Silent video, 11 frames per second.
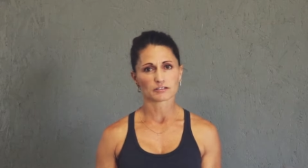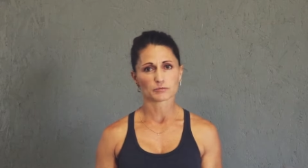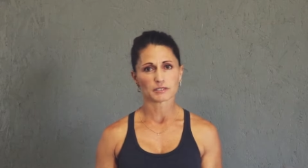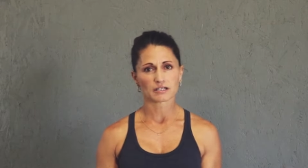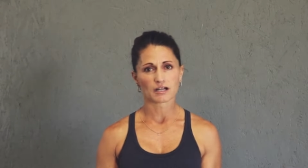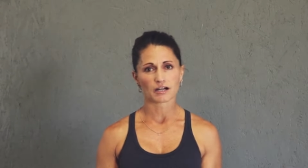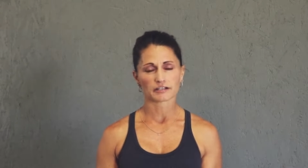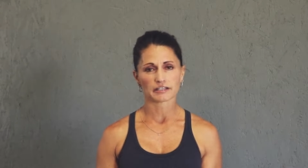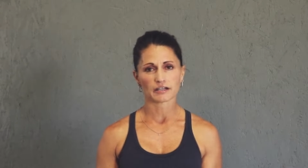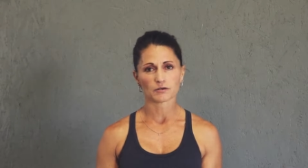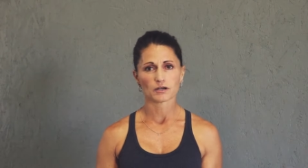little bit of
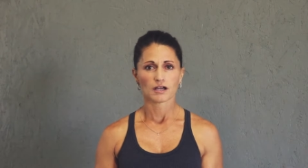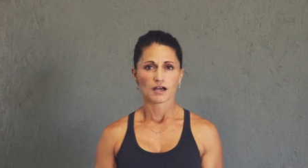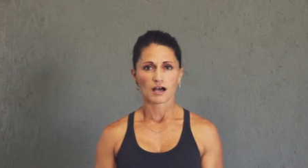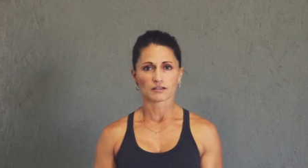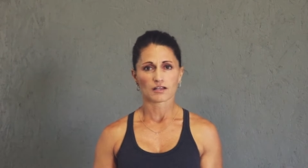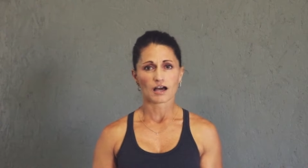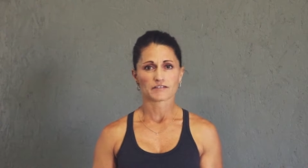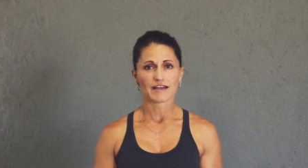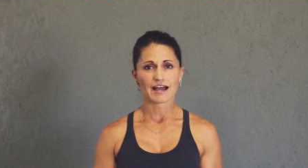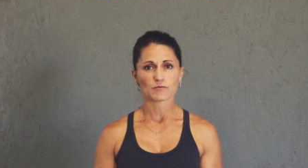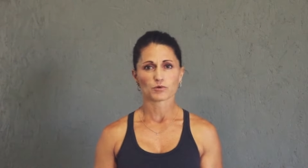cardio, a lot of
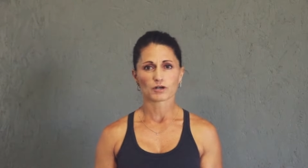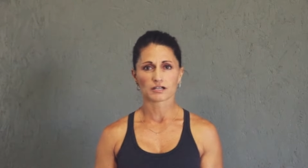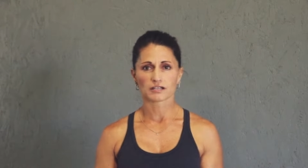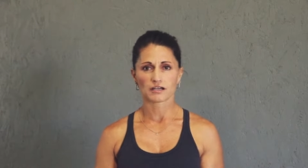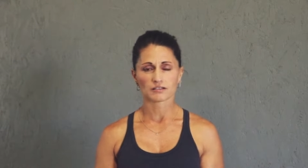ab work,